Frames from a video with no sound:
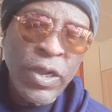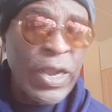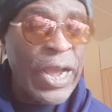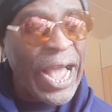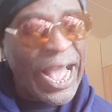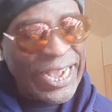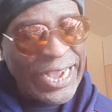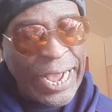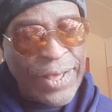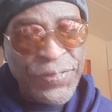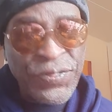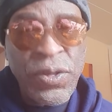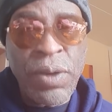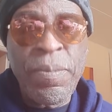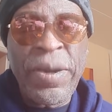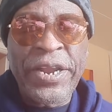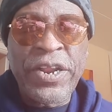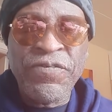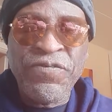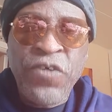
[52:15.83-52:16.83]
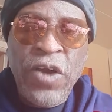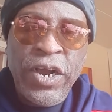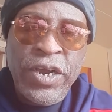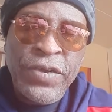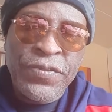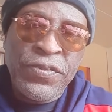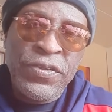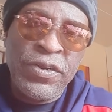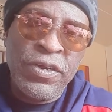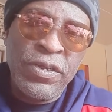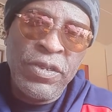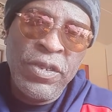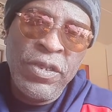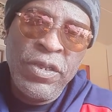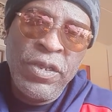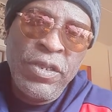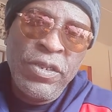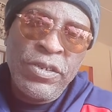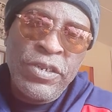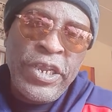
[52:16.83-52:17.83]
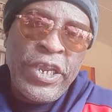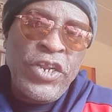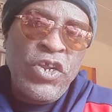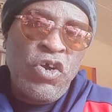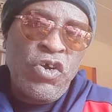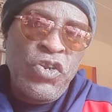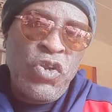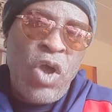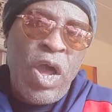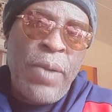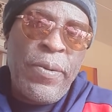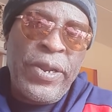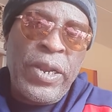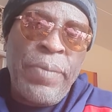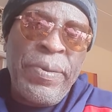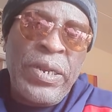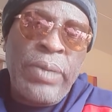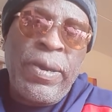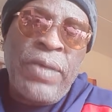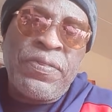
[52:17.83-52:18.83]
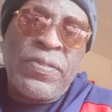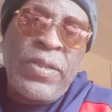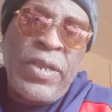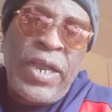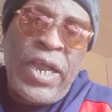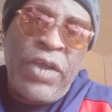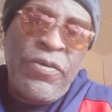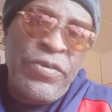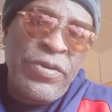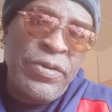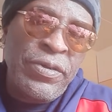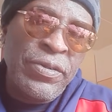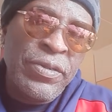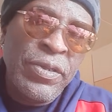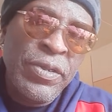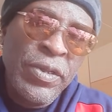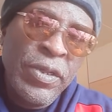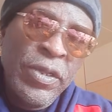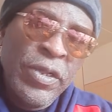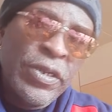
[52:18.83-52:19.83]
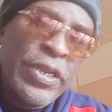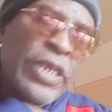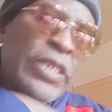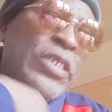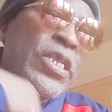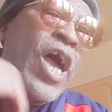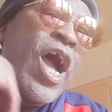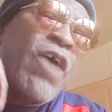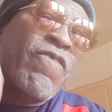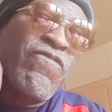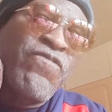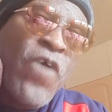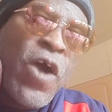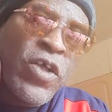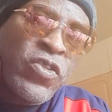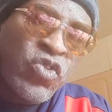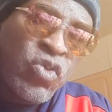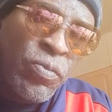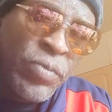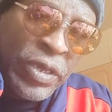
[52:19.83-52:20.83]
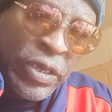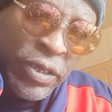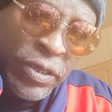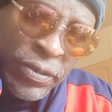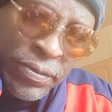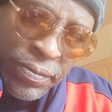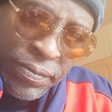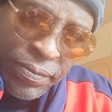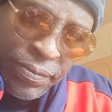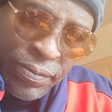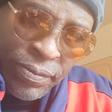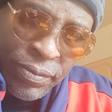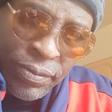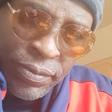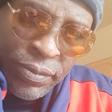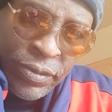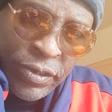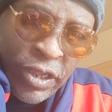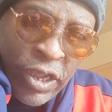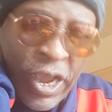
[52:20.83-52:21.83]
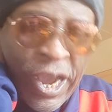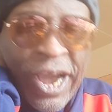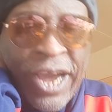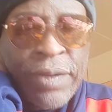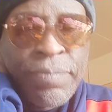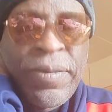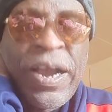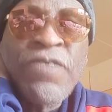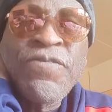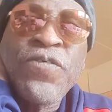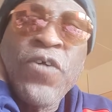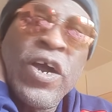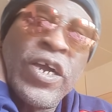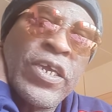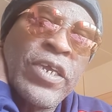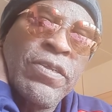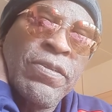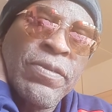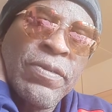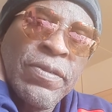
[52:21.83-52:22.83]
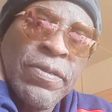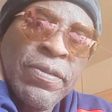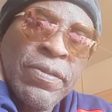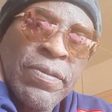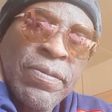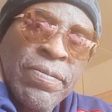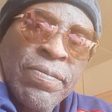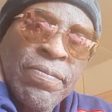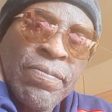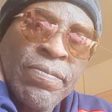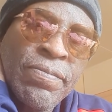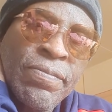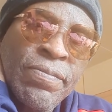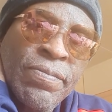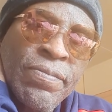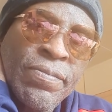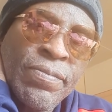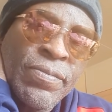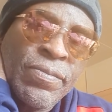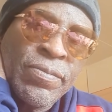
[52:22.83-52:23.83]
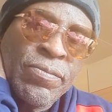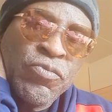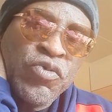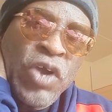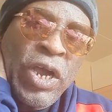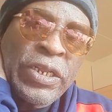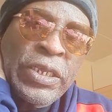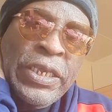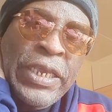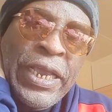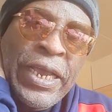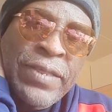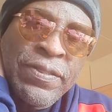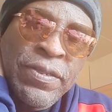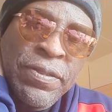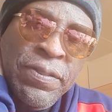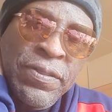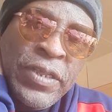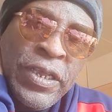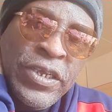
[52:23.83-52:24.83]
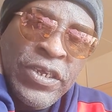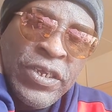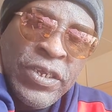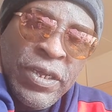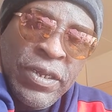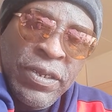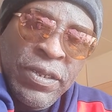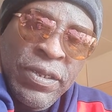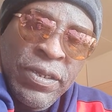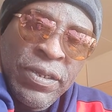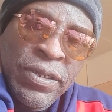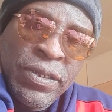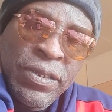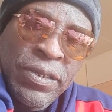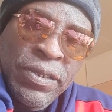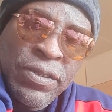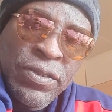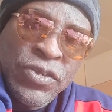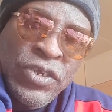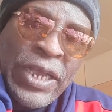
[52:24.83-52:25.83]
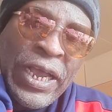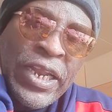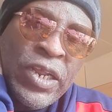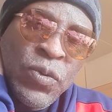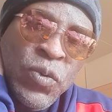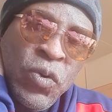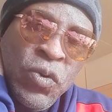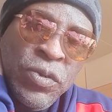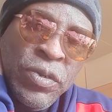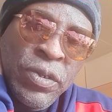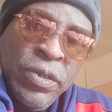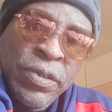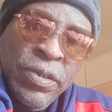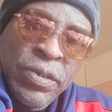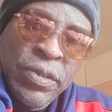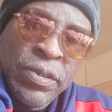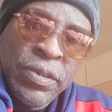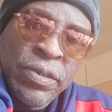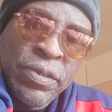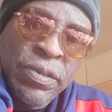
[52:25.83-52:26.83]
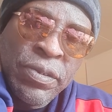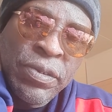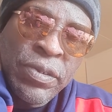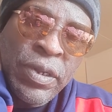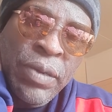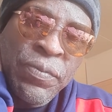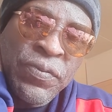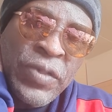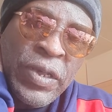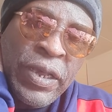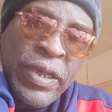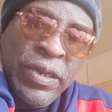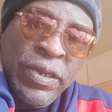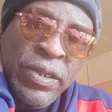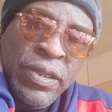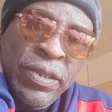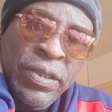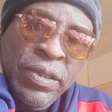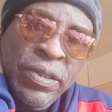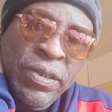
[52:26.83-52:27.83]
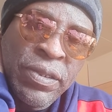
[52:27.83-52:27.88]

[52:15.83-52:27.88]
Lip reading: Because I got some motherfuckers, you know. They don't know I'm going to make them a star, you know. They talk fuck to me on my fucking broadcasting station, JAHLLYWOOD, you know what I'm saying?